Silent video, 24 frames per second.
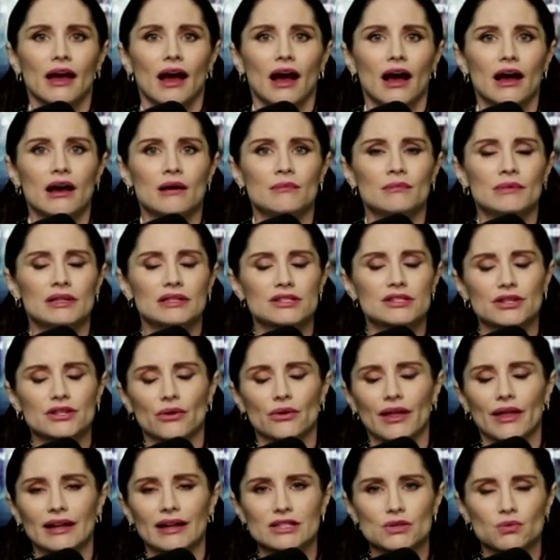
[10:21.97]
And
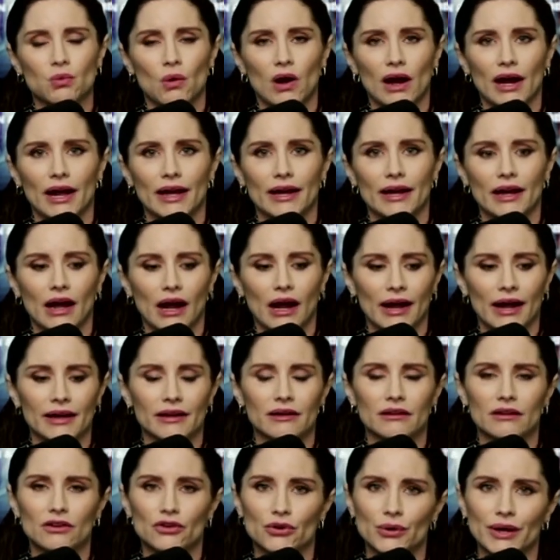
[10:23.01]
so that's why
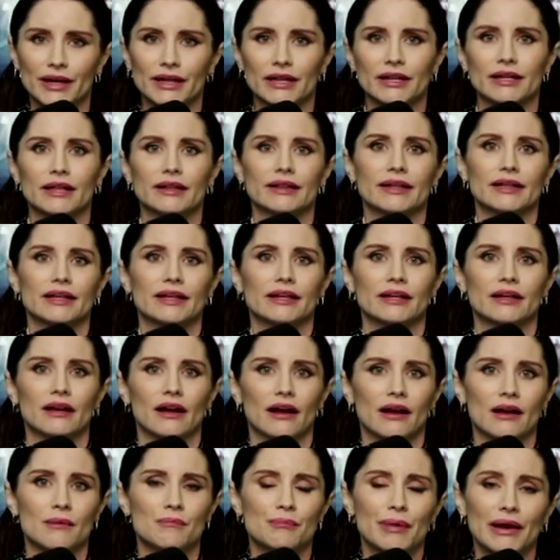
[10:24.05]
I created the
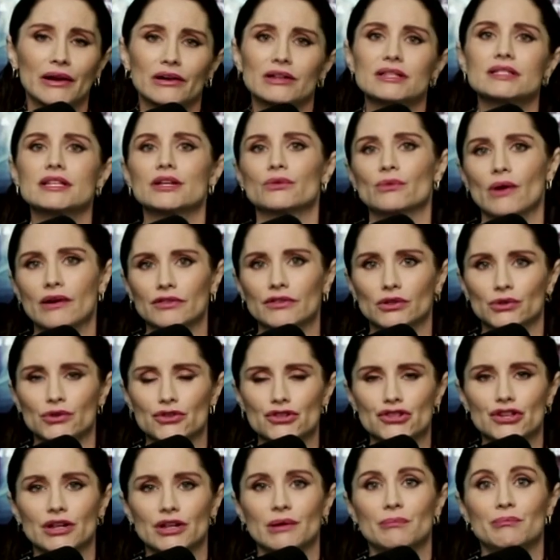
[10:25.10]
Parenting
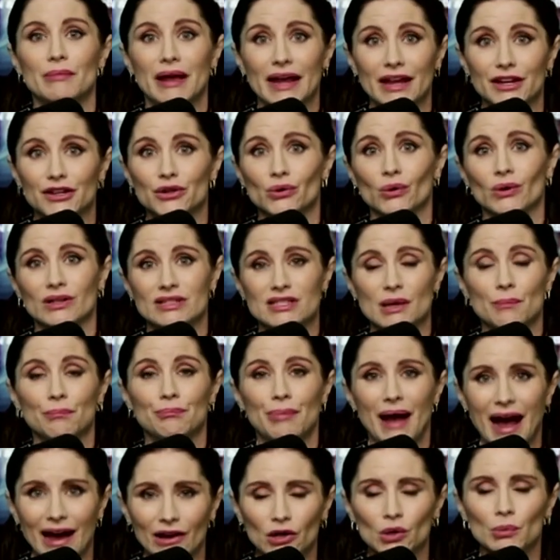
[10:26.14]
Revolution Manual. It's a
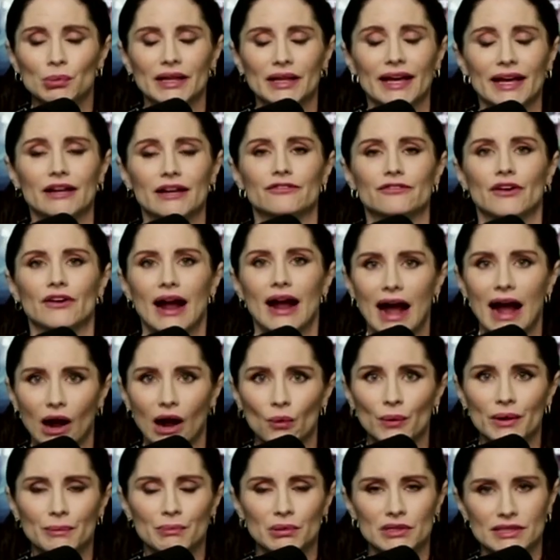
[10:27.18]
battle plan for
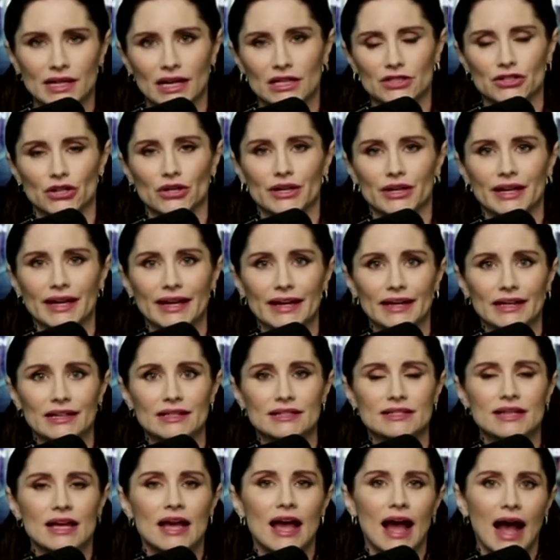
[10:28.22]
how we protect our
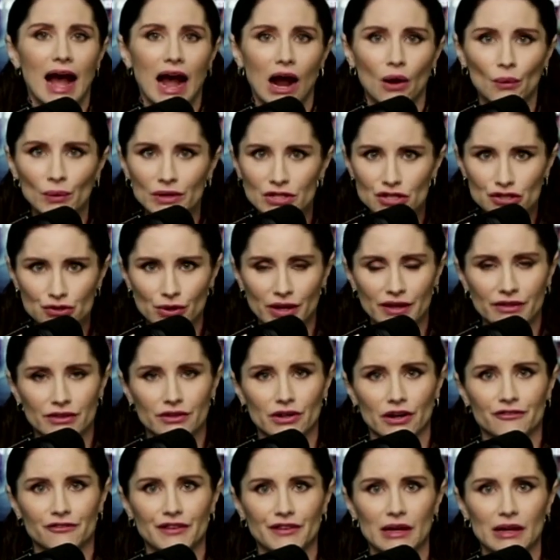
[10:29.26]
kids, how we
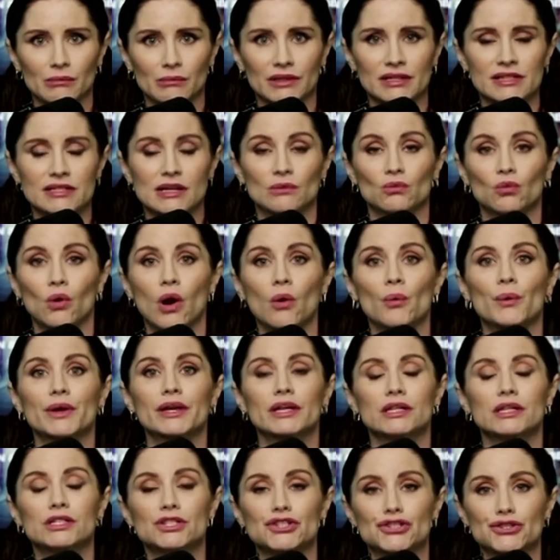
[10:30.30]
strengthen our families, and what we
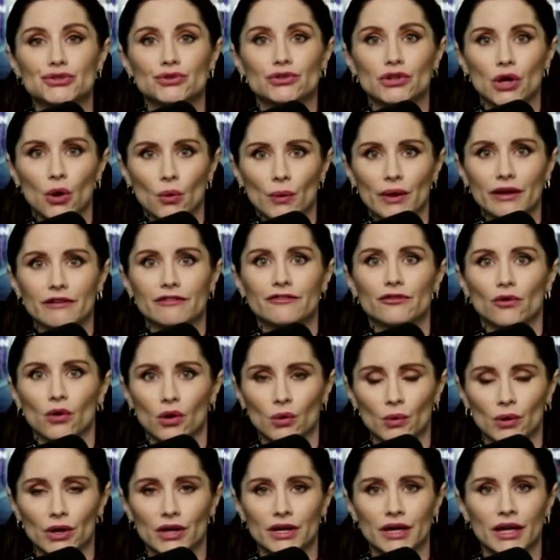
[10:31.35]
can do going
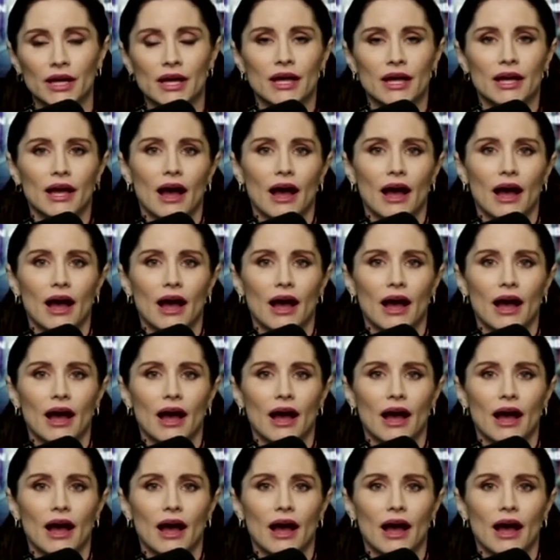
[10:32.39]
forward.